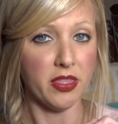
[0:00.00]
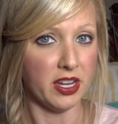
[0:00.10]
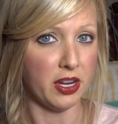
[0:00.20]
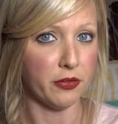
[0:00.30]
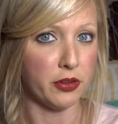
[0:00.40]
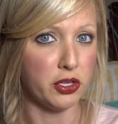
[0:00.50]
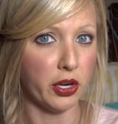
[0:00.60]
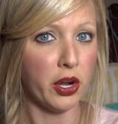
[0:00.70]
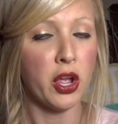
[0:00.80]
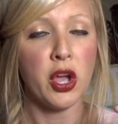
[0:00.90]
in the near
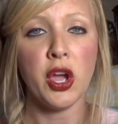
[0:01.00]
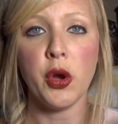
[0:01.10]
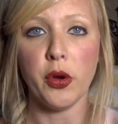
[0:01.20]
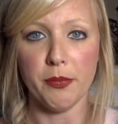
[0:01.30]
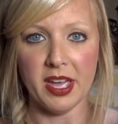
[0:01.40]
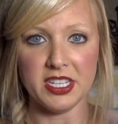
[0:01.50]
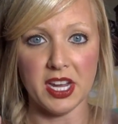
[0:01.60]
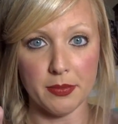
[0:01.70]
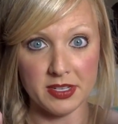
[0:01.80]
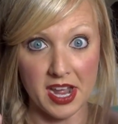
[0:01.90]
future with my
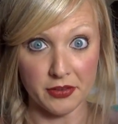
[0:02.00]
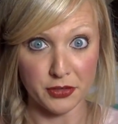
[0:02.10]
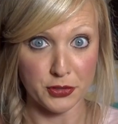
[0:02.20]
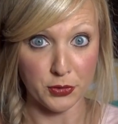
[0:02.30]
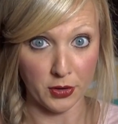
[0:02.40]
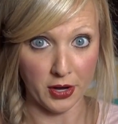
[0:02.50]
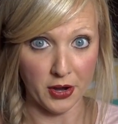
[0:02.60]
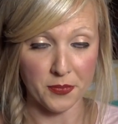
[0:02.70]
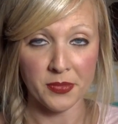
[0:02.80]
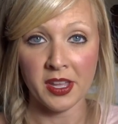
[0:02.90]
dumbed down
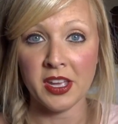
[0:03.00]
tutorial.